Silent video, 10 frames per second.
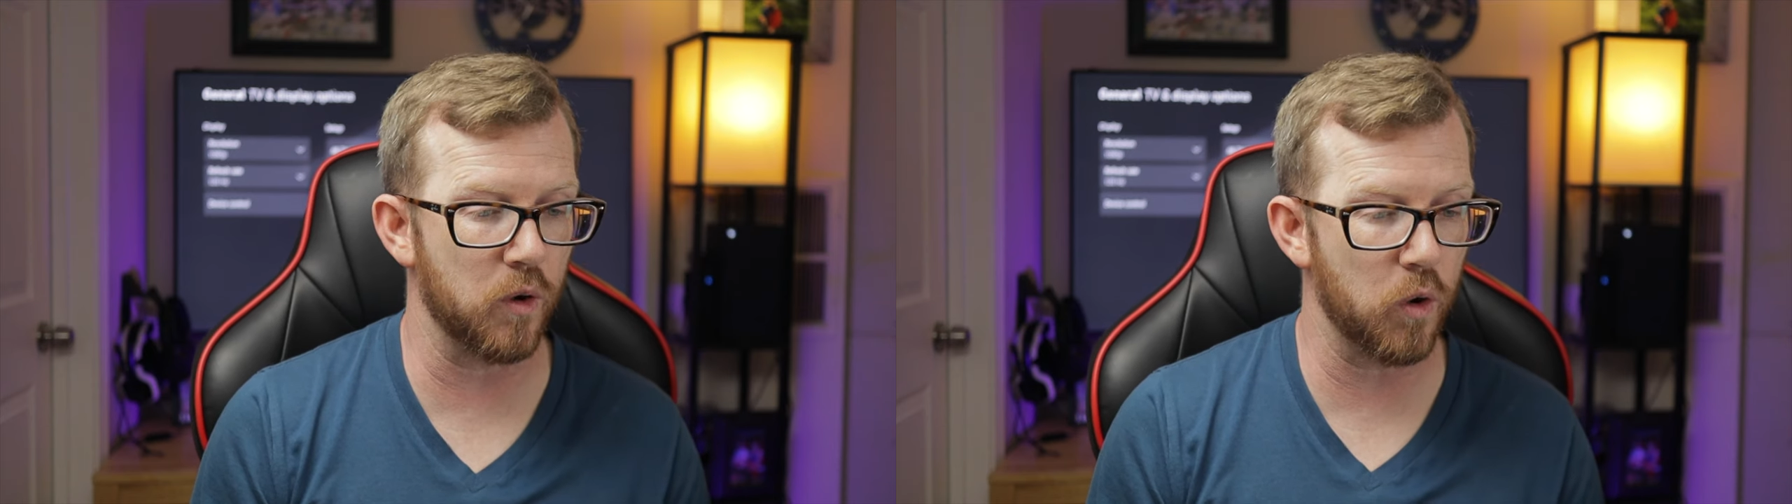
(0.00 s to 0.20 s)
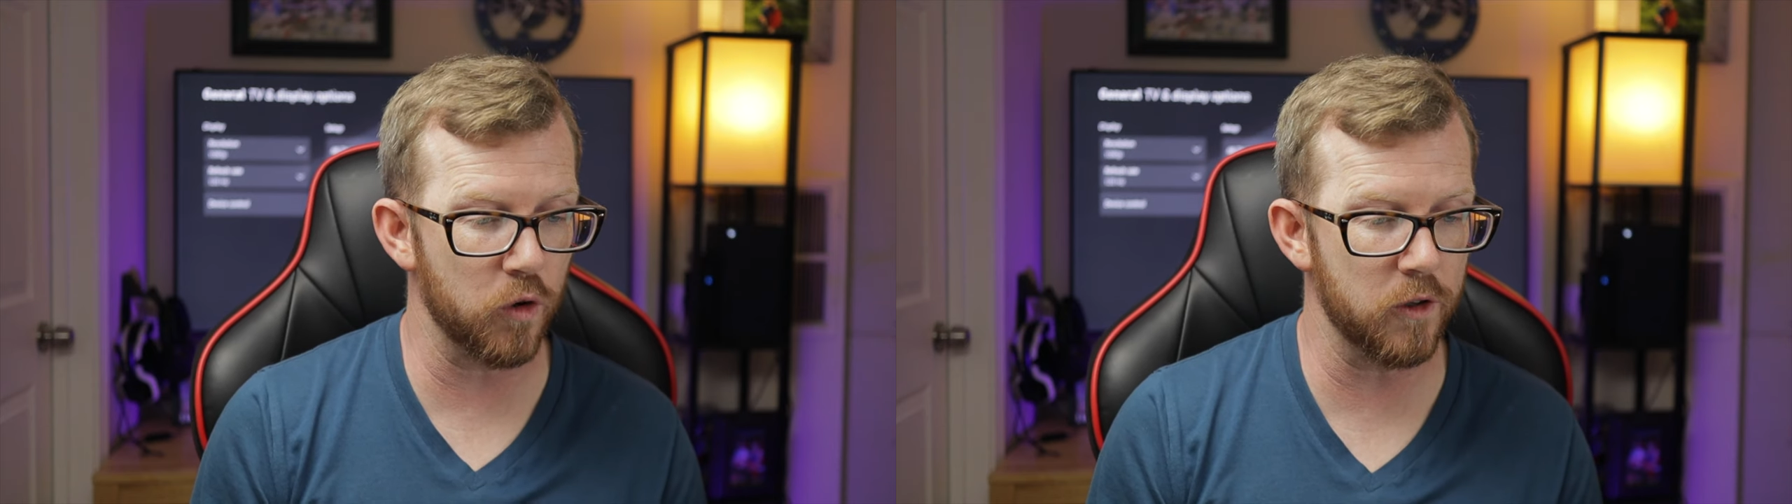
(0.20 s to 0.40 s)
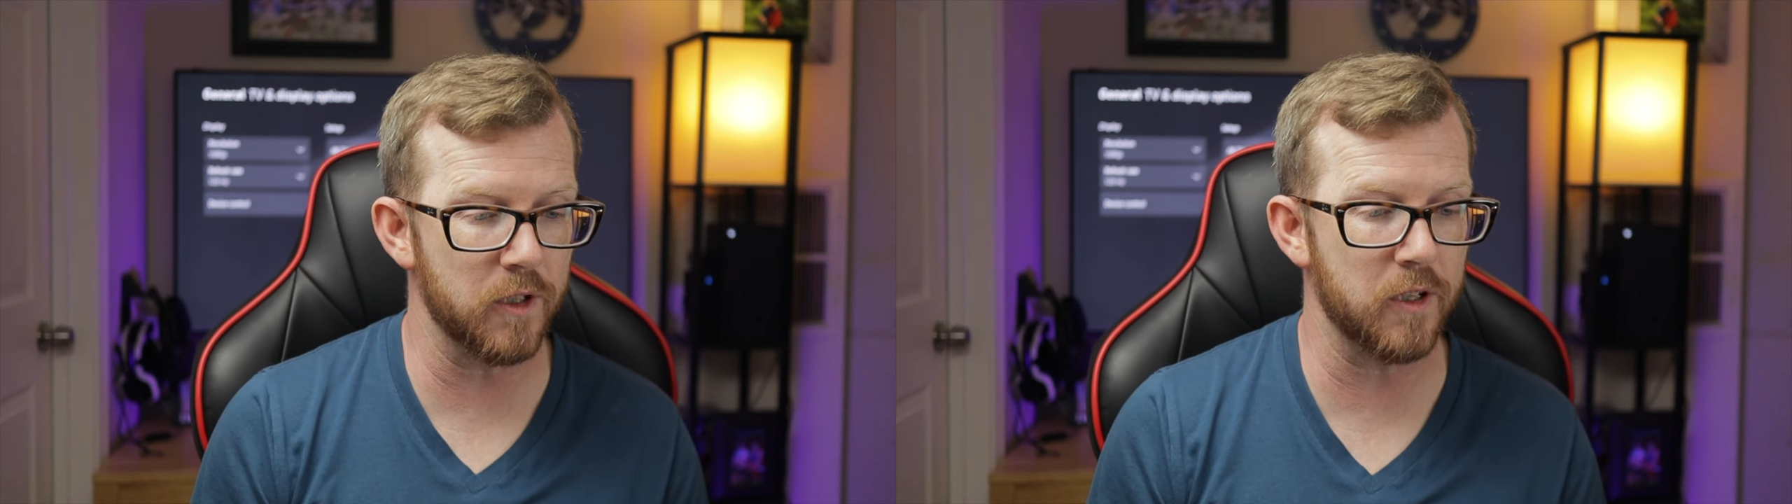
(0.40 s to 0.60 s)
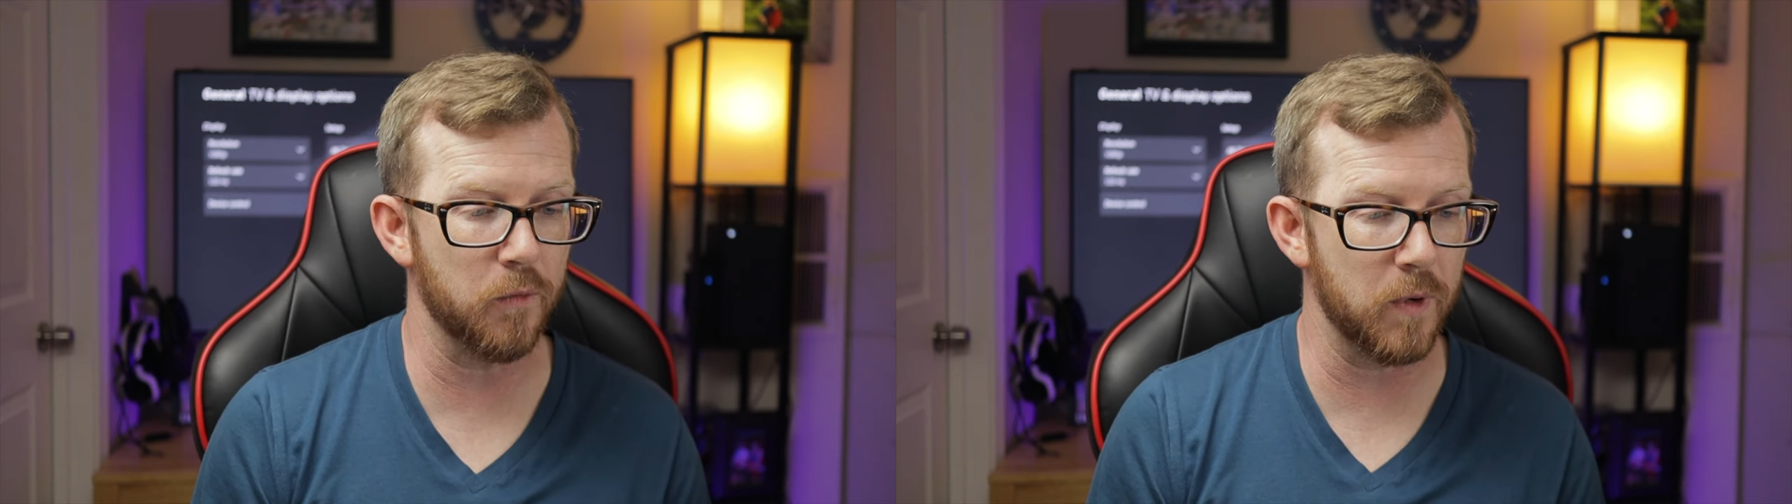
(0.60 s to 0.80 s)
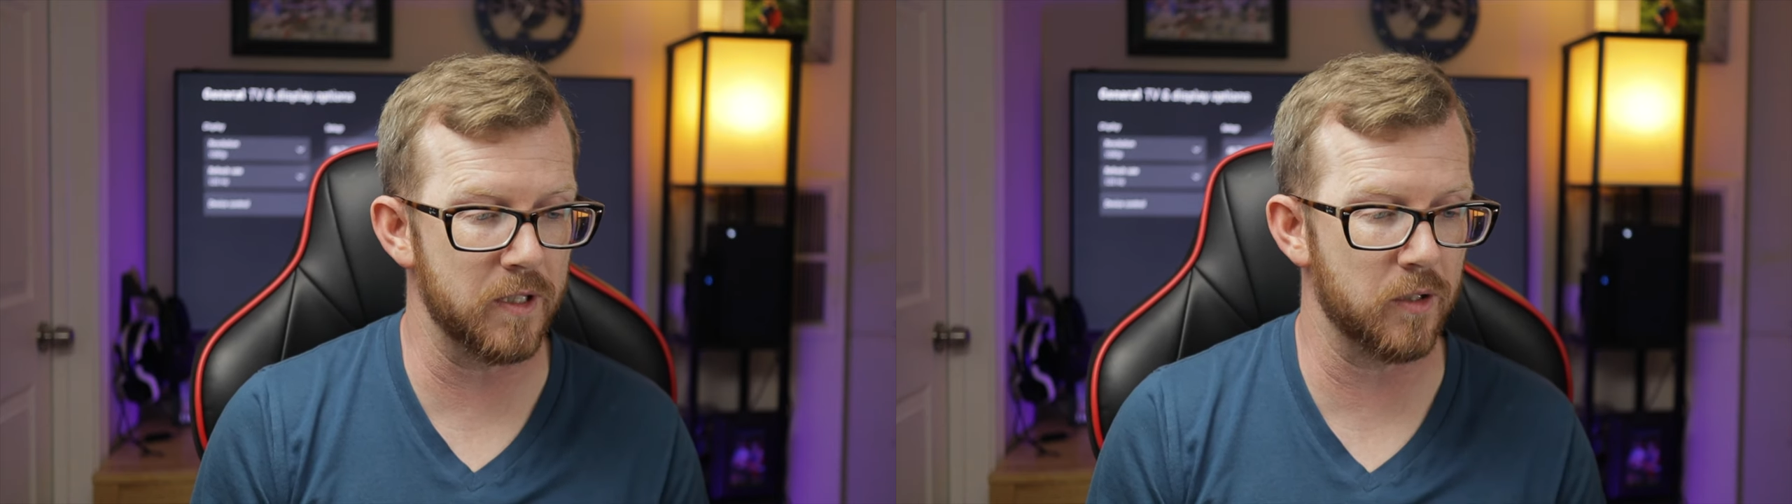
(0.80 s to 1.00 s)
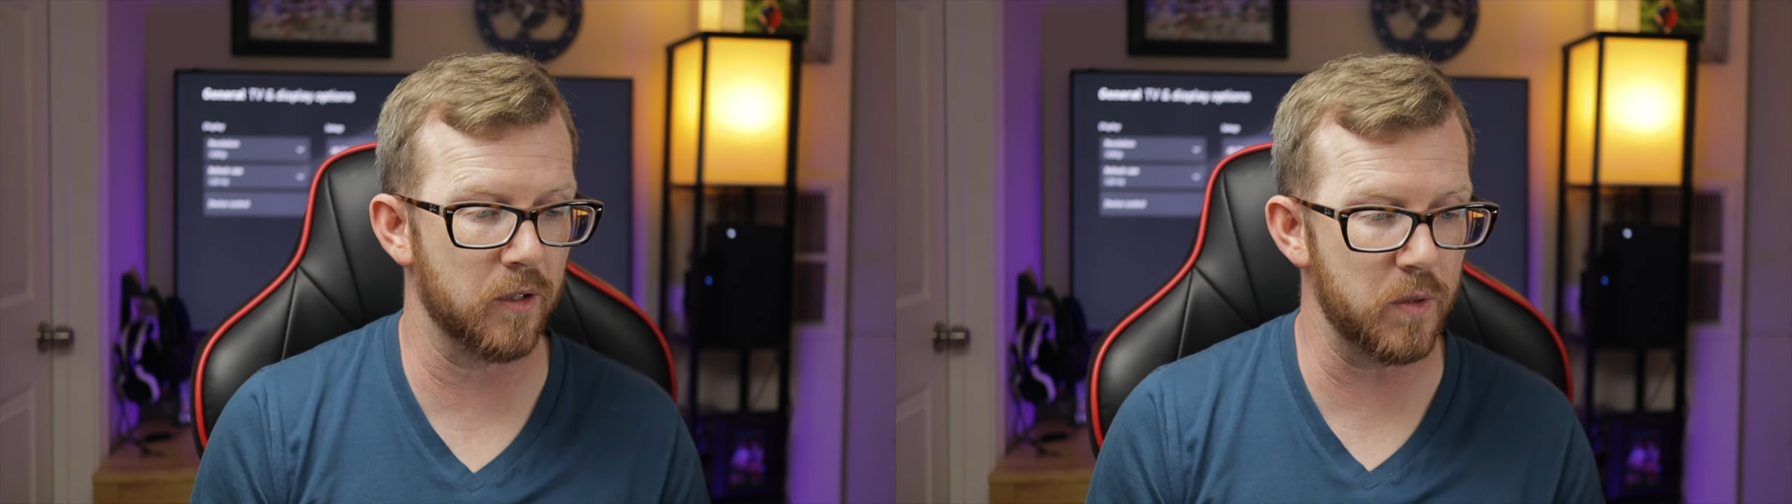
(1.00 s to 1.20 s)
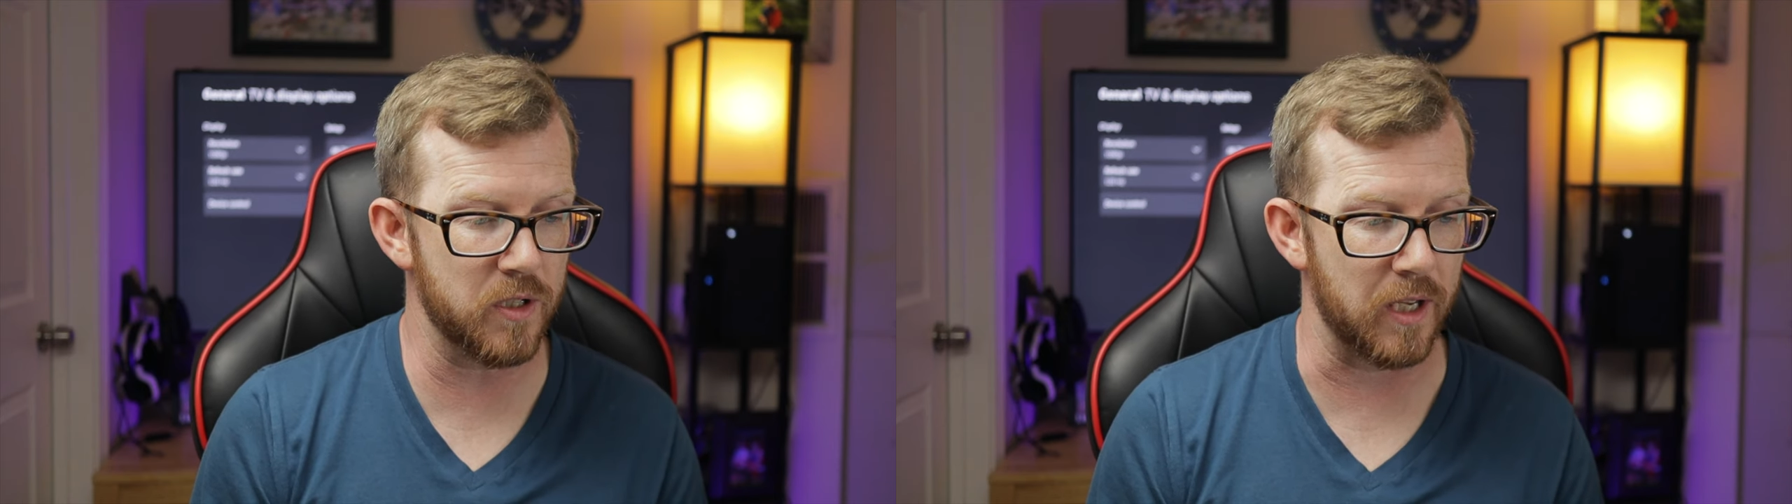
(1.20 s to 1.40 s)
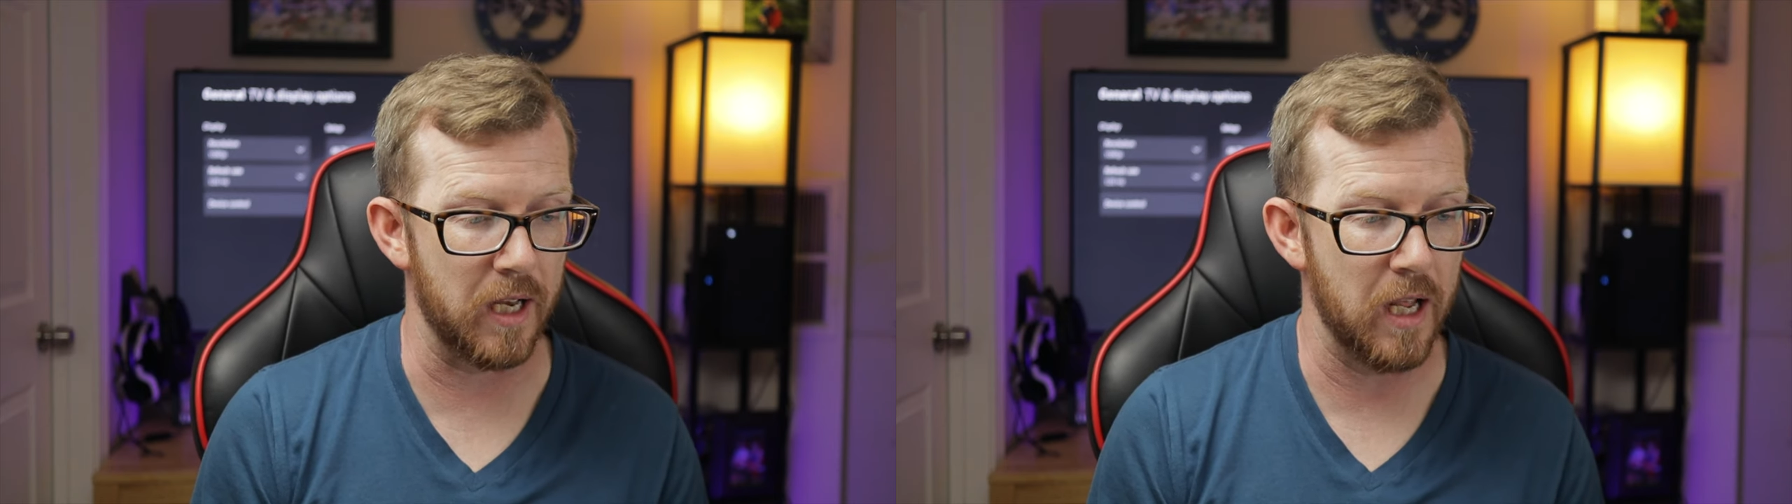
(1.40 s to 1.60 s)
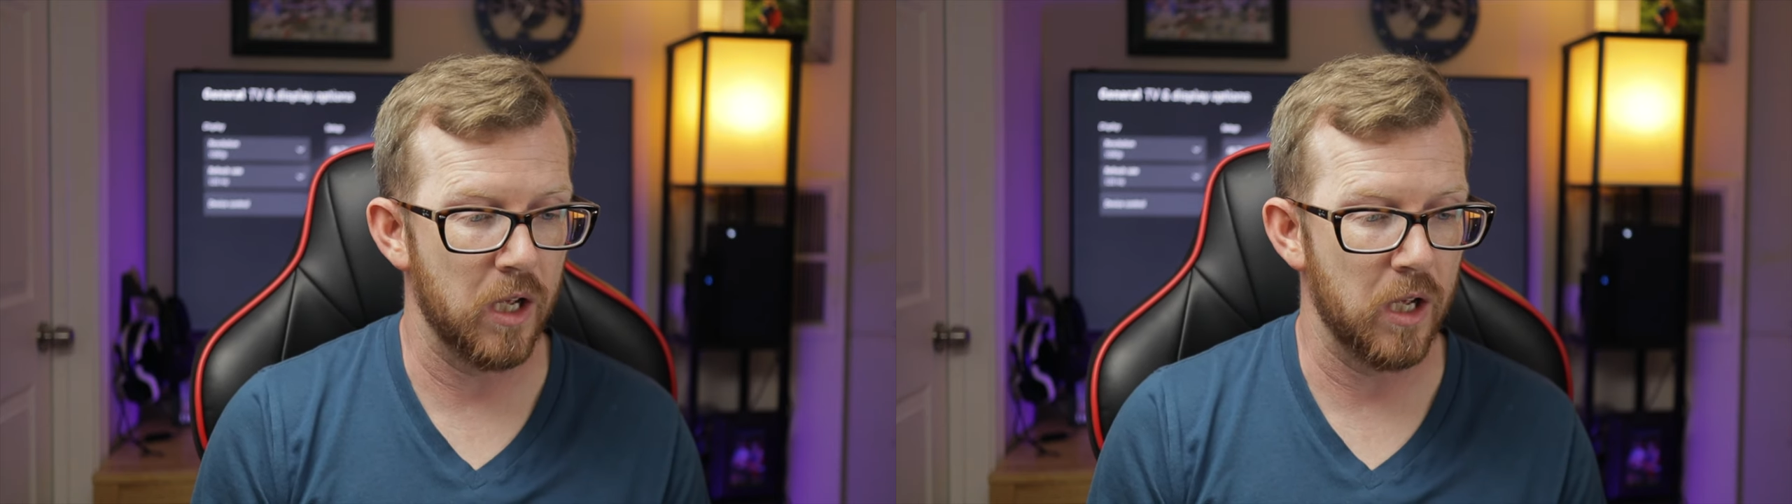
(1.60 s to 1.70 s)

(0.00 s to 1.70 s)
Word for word: current resolution.